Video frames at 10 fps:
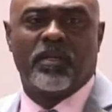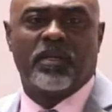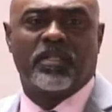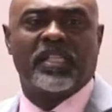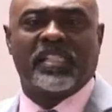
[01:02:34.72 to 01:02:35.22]

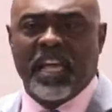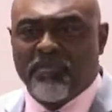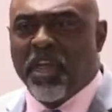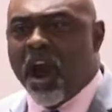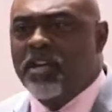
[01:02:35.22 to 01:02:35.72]
to
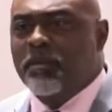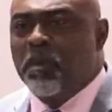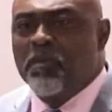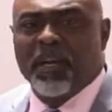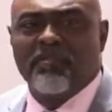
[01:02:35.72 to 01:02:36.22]
safeguard the
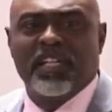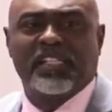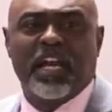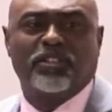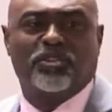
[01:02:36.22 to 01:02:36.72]
people of this
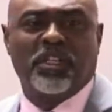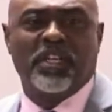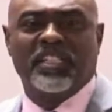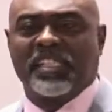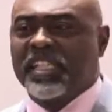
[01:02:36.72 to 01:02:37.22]
country,
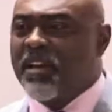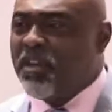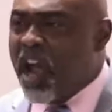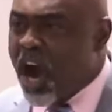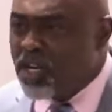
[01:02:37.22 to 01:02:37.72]
to
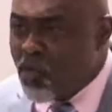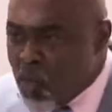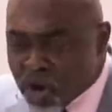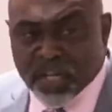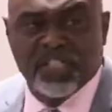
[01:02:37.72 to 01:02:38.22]
safeguard the
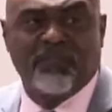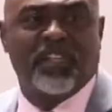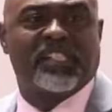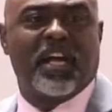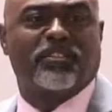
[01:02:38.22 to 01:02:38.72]
workers of
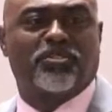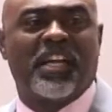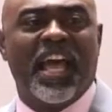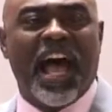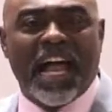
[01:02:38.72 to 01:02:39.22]
this country,
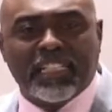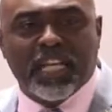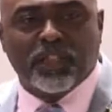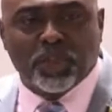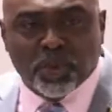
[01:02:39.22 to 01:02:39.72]
and to
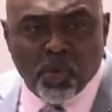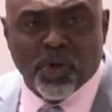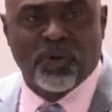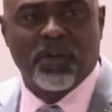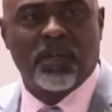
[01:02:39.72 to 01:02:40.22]

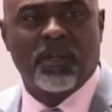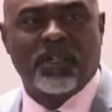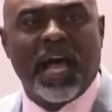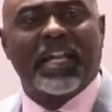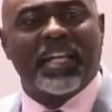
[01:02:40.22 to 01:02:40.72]
ensure
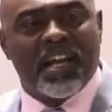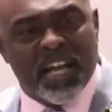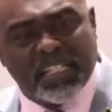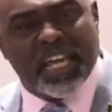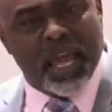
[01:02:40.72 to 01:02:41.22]
that there
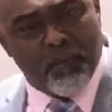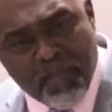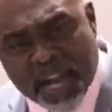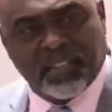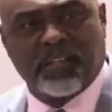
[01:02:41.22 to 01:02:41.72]
is a
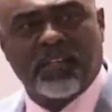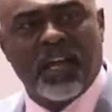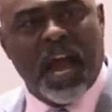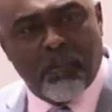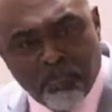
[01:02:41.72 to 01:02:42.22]
better
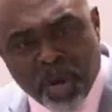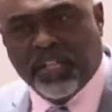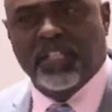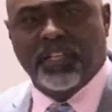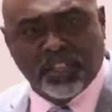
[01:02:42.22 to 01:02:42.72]
and
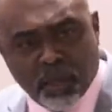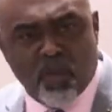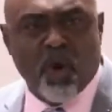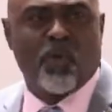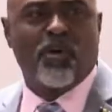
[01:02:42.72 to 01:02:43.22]
brighter
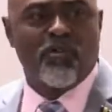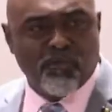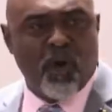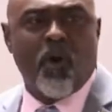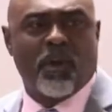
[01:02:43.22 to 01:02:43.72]
tomorrow
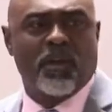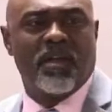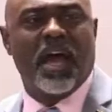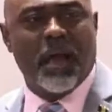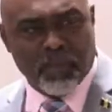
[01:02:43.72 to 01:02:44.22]
for all.
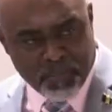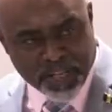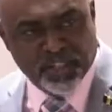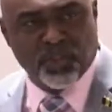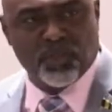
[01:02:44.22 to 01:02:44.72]
I'm
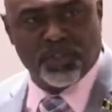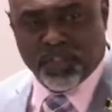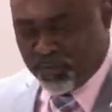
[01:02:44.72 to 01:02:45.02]
obliged to you, sir.